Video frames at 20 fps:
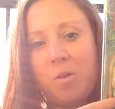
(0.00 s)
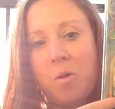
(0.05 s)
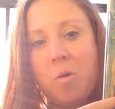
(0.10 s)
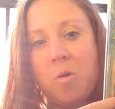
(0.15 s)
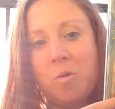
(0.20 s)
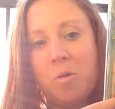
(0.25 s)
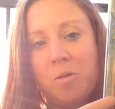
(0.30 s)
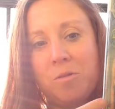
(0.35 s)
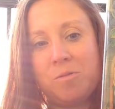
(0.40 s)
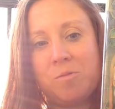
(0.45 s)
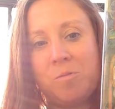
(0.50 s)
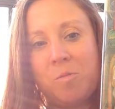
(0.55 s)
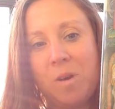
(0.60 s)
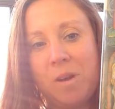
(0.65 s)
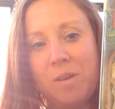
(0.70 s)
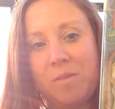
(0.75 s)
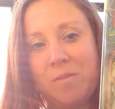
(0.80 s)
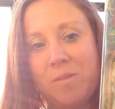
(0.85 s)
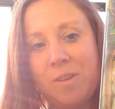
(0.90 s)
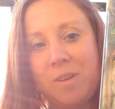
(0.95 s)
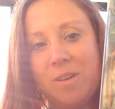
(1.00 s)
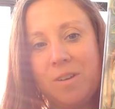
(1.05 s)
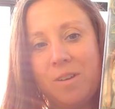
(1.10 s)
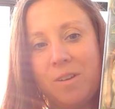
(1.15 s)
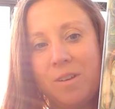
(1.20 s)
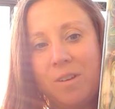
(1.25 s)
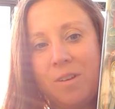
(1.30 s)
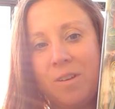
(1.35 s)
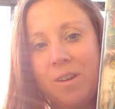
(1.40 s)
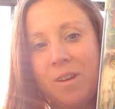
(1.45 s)
the ogre's wife
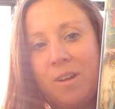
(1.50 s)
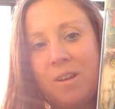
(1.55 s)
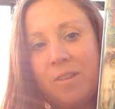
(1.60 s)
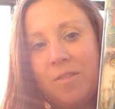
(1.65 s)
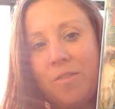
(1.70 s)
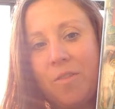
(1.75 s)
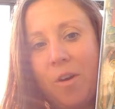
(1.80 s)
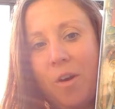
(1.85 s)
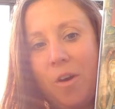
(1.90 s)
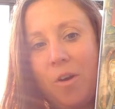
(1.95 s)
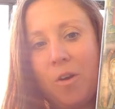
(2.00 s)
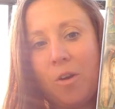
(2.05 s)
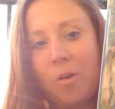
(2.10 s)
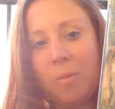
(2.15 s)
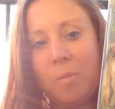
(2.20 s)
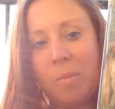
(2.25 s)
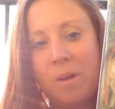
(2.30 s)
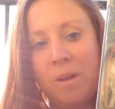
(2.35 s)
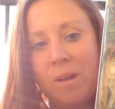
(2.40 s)
here, the harp,